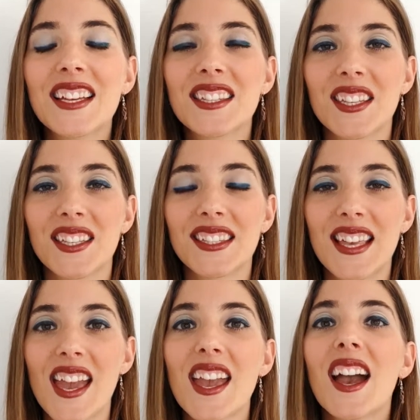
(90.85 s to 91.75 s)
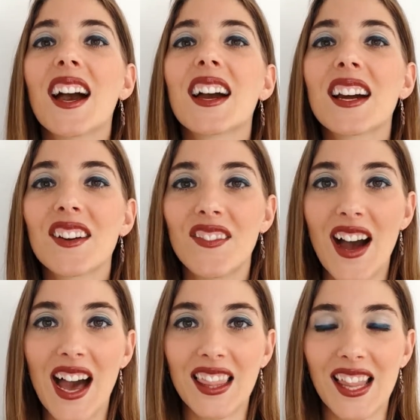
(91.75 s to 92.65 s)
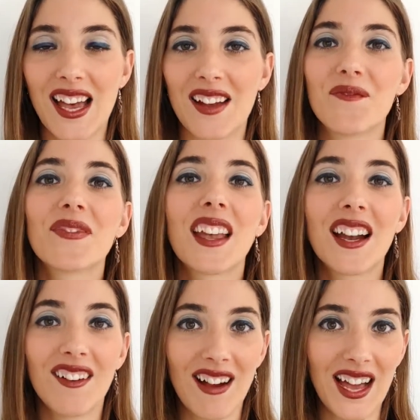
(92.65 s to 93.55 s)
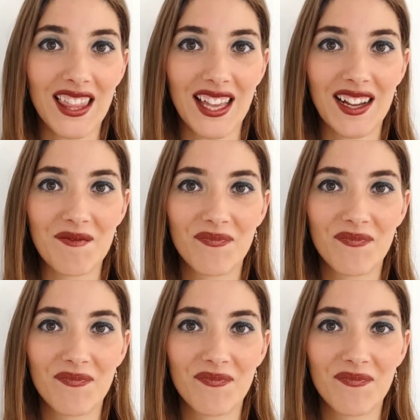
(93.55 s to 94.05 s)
So you say hvala, hvala.